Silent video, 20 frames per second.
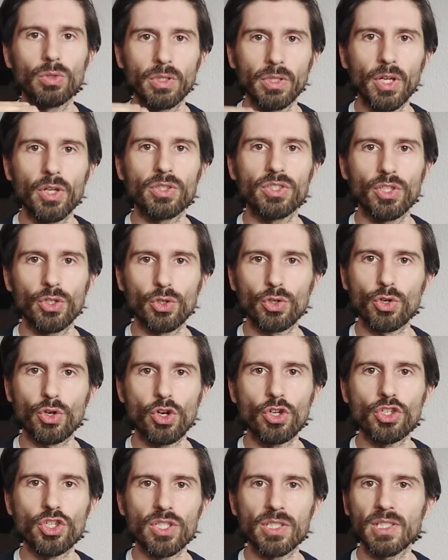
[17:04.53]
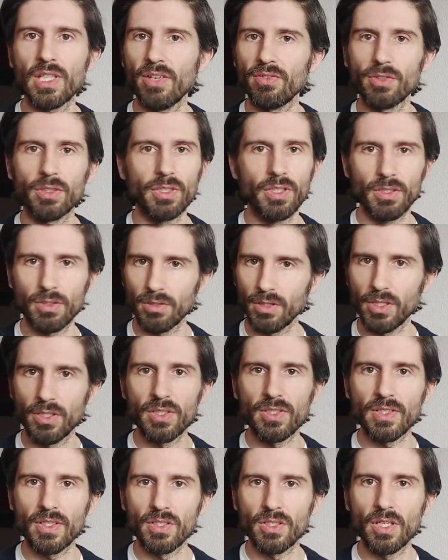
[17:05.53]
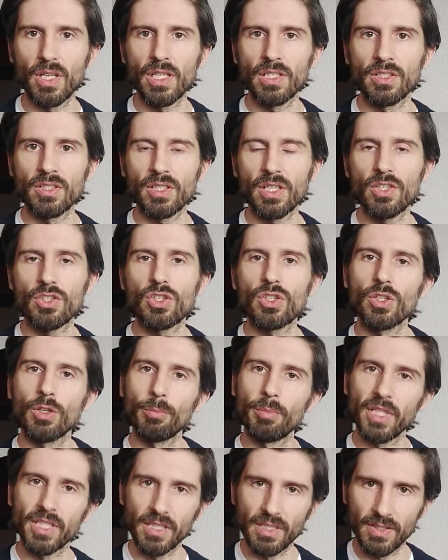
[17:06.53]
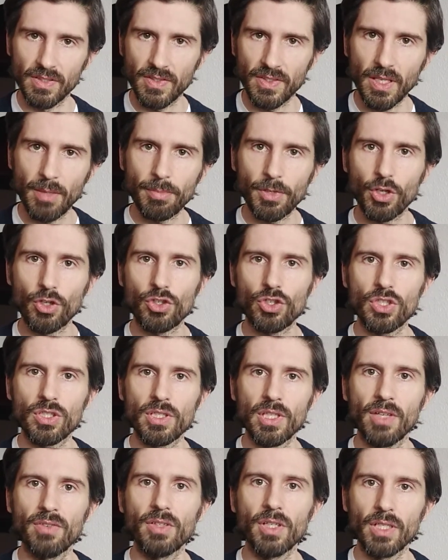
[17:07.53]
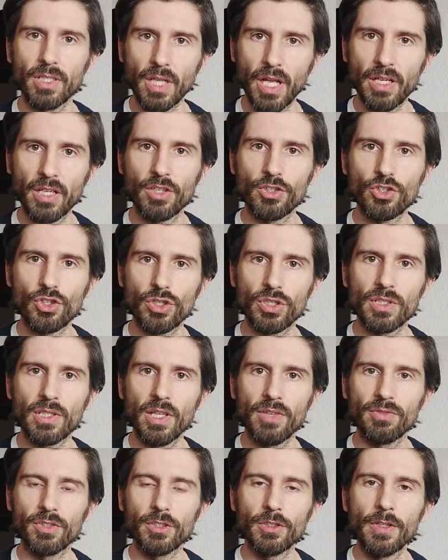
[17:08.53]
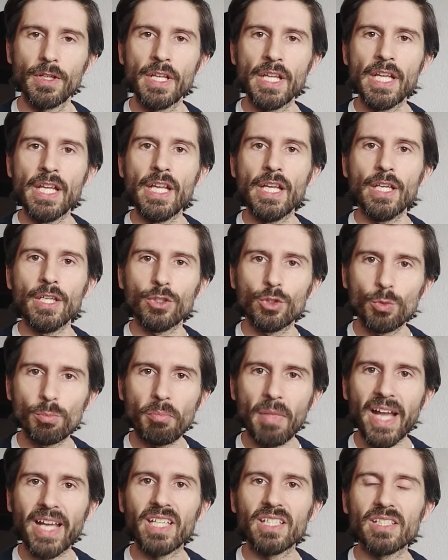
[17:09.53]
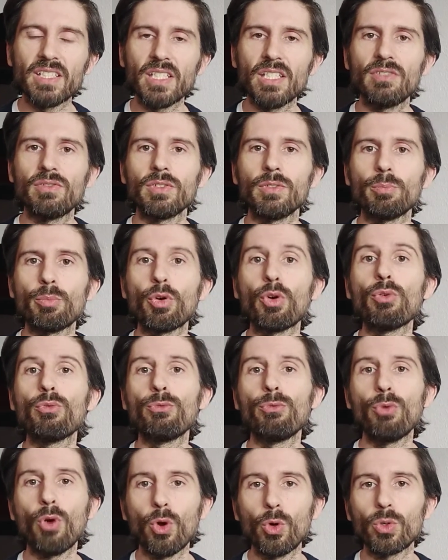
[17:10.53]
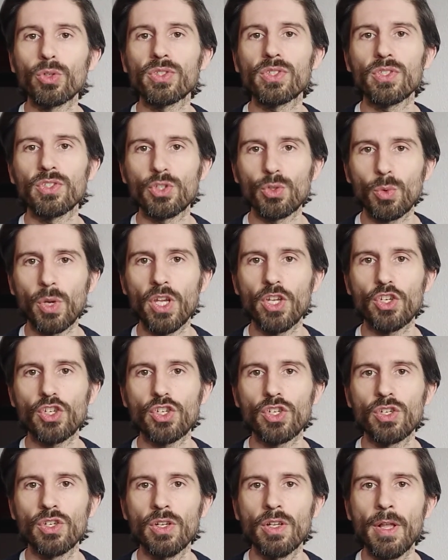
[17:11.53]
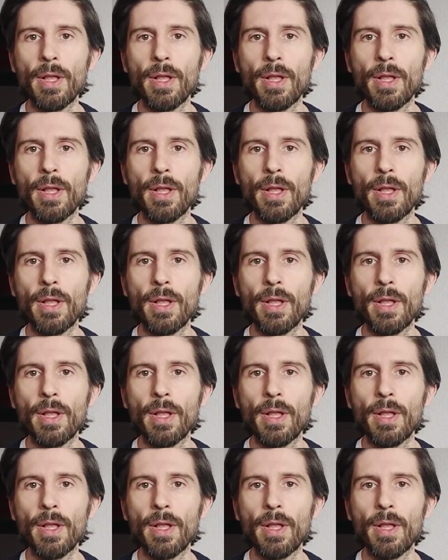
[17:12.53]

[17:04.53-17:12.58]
at your conscious level, it is unintentional, but in a subconscious level, an unconscious level, you might even provoke a situation